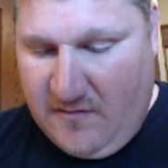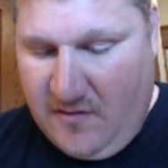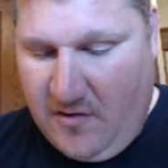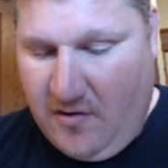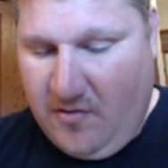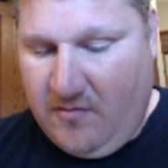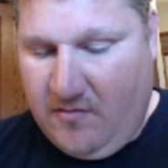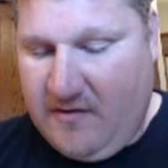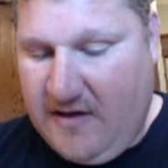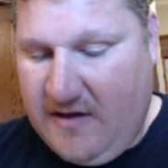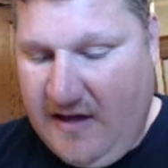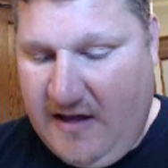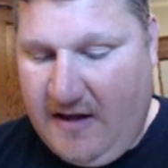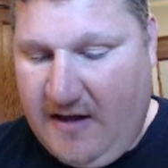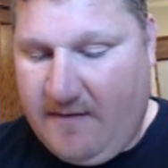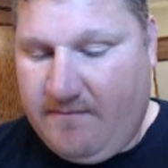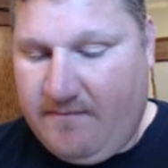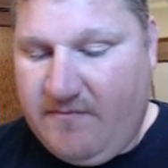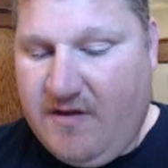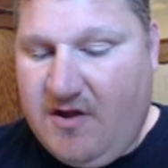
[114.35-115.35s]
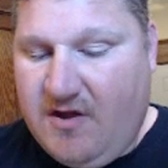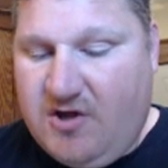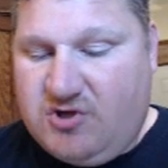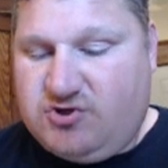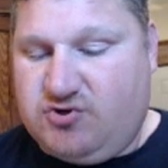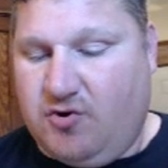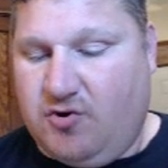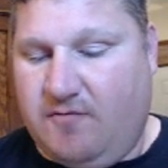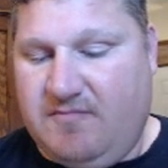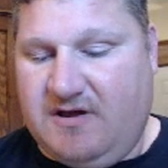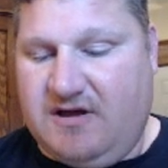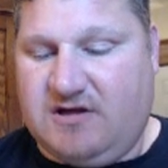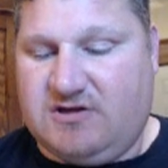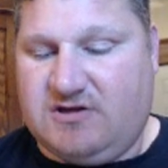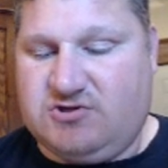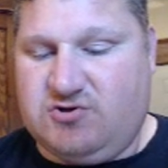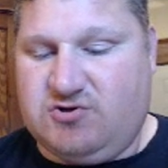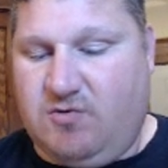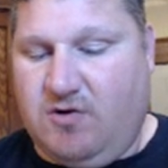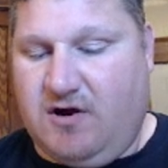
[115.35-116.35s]
Okay, so it
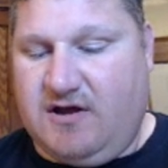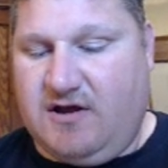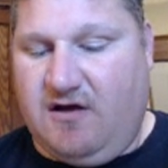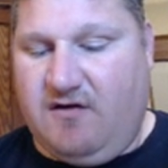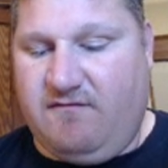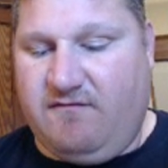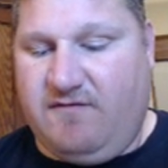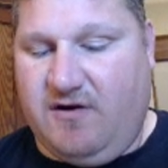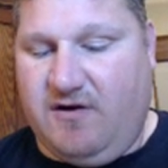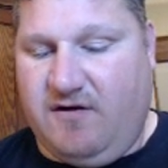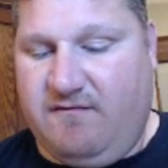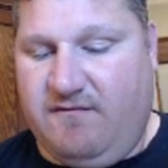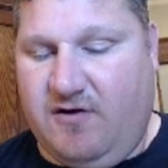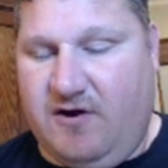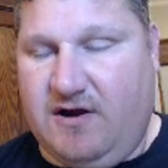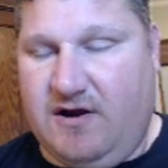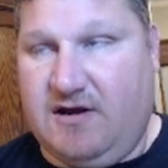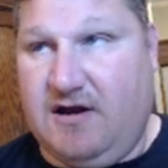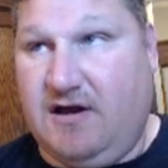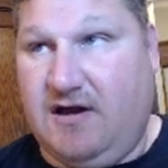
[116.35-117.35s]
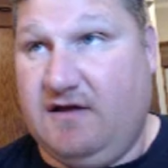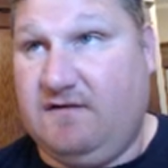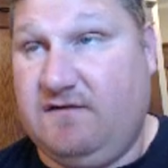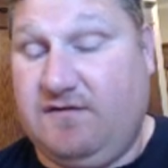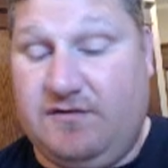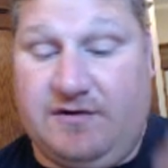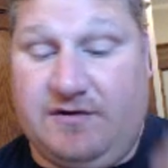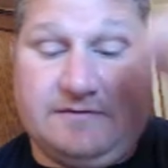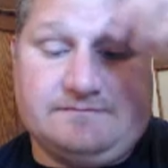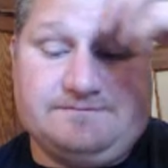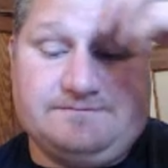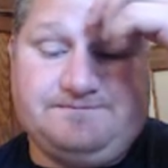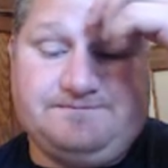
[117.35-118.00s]
begins to work out very, very nicely.